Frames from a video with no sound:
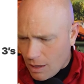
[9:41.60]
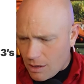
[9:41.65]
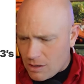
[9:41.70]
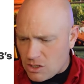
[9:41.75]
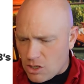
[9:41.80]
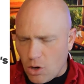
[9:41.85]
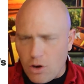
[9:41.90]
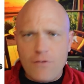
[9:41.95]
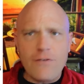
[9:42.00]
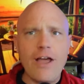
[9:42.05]

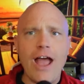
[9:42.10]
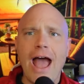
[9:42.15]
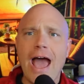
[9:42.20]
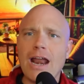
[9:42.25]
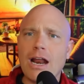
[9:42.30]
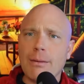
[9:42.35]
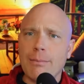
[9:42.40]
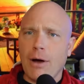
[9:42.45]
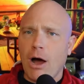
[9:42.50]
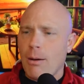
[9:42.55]
So if you
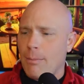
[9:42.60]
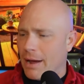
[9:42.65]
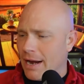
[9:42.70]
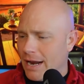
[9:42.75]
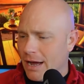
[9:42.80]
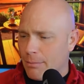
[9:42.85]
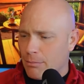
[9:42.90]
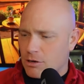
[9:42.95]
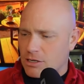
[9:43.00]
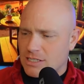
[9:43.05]
add up all my
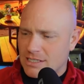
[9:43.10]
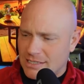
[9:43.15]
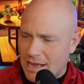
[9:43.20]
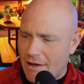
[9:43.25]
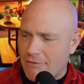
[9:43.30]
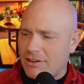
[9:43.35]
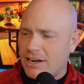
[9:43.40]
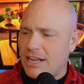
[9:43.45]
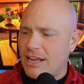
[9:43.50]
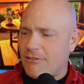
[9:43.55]
numbers
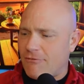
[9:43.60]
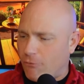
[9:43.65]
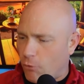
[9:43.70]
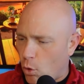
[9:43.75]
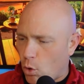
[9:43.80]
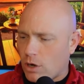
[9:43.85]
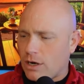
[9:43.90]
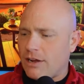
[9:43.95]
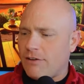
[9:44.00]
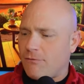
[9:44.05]
70,
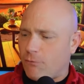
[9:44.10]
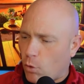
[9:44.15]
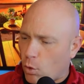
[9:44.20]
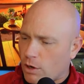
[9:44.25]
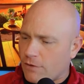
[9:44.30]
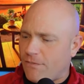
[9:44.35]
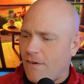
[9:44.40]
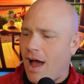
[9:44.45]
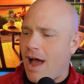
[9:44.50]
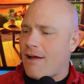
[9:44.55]
40,
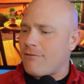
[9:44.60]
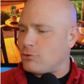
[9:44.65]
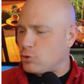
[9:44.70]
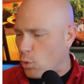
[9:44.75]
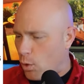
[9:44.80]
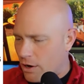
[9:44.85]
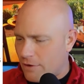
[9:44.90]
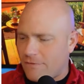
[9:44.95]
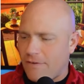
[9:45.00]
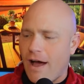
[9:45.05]
45,
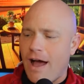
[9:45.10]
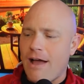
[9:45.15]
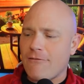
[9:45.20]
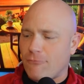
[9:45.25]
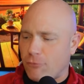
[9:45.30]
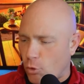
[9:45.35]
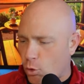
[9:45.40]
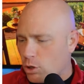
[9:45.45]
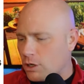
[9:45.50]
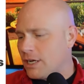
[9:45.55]

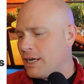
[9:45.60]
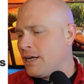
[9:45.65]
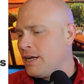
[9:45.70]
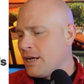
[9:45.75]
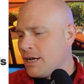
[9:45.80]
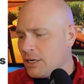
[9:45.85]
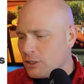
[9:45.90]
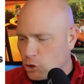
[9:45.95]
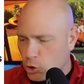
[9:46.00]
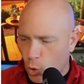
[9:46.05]
25, 40,
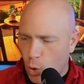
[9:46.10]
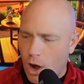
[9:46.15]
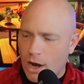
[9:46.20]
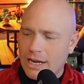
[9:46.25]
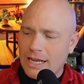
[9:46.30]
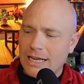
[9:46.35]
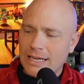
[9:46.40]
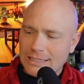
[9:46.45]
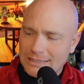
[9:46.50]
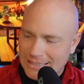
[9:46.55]

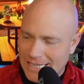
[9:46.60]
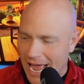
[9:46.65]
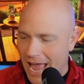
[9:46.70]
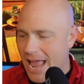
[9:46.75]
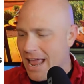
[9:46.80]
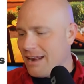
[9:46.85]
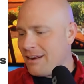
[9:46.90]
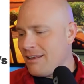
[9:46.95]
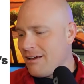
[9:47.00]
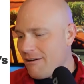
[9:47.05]
20,
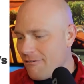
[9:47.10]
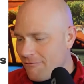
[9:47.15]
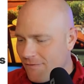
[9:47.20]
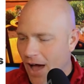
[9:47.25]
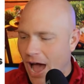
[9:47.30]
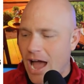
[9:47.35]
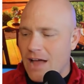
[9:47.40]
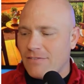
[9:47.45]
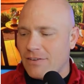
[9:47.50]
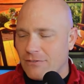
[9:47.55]
10,
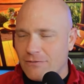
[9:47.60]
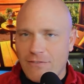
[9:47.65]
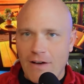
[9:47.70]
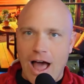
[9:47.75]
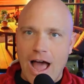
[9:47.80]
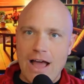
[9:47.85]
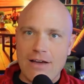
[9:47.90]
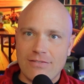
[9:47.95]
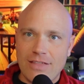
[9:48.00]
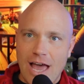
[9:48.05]
5 and
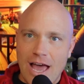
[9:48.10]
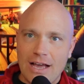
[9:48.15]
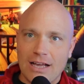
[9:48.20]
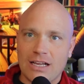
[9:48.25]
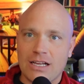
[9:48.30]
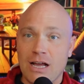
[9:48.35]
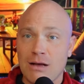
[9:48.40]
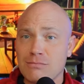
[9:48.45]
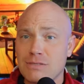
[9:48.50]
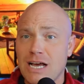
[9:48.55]
5,
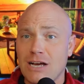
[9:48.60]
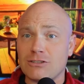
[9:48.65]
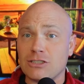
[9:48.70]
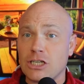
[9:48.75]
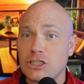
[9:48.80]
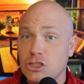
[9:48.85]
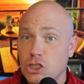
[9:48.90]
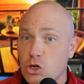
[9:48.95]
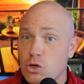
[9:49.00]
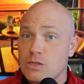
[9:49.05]
that comes out
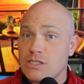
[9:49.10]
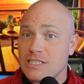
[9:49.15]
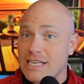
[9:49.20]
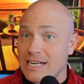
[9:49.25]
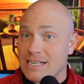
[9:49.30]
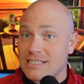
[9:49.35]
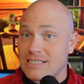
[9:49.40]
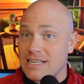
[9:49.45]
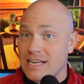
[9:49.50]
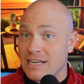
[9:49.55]
to
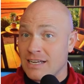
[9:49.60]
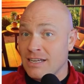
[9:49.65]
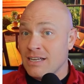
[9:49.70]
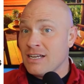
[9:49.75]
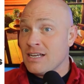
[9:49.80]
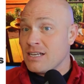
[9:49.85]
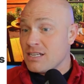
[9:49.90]
260.